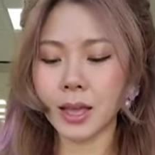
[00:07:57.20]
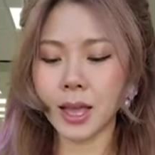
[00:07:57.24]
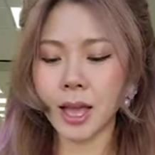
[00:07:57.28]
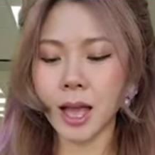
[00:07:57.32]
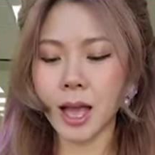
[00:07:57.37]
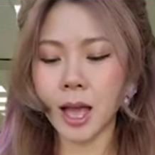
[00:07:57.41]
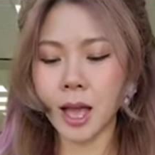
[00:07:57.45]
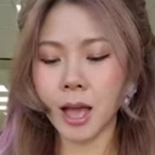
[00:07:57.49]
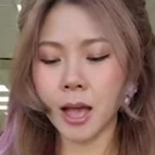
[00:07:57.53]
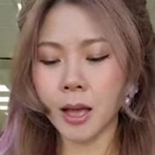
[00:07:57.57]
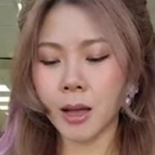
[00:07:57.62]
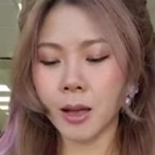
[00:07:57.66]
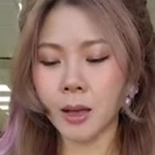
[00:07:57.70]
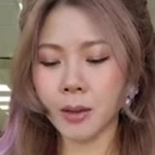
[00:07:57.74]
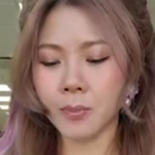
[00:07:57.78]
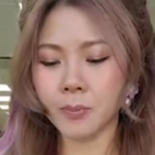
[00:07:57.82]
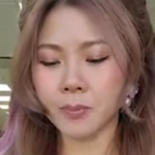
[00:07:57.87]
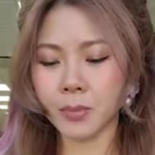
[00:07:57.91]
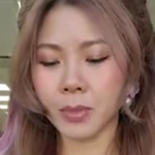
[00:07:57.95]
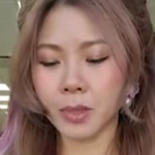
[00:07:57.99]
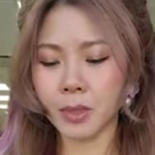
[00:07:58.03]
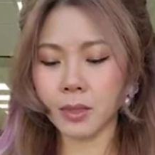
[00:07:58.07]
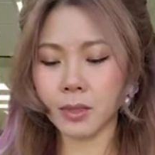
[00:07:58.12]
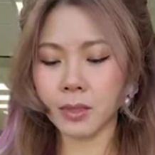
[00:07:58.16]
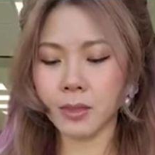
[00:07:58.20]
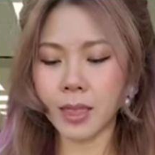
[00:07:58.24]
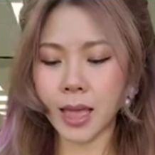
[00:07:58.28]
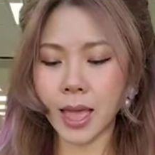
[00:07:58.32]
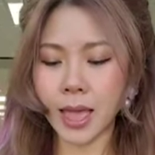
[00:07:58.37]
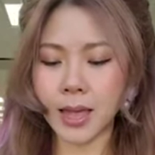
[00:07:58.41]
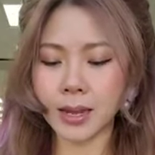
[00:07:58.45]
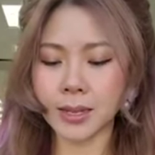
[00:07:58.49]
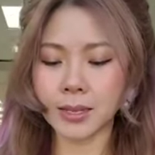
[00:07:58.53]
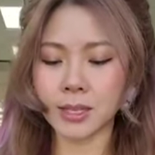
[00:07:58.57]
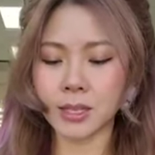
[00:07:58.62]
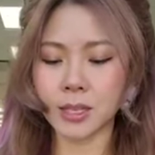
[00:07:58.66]
um,
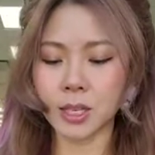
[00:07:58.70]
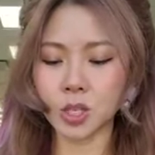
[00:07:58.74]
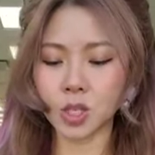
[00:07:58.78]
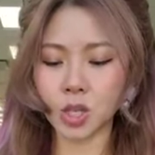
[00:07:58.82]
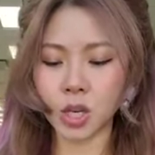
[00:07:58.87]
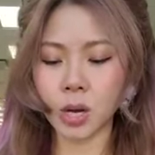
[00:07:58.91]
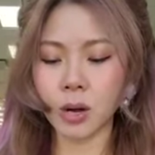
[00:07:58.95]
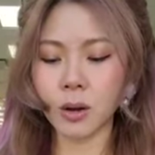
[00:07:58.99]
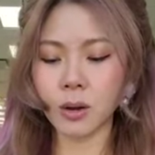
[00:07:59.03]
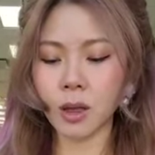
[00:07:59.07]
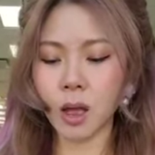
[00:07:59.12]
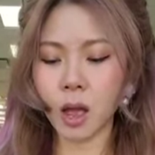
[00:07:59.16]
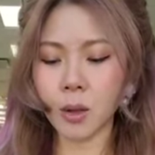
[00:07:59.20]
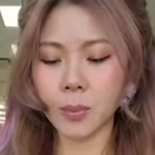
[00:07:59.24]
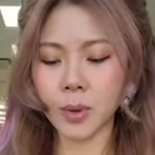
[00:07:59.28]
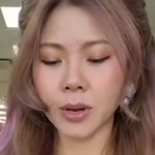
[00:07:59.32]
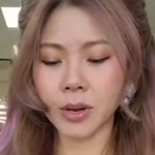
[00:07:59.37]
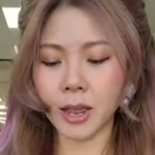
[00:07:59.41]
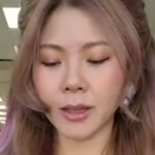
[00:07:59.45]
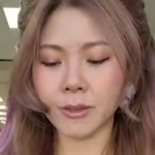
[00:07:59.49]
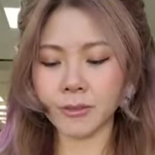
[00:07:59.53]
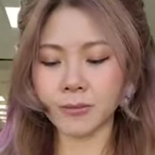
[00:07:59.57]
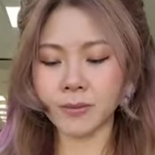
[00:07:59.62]
then the Cherry Almond, I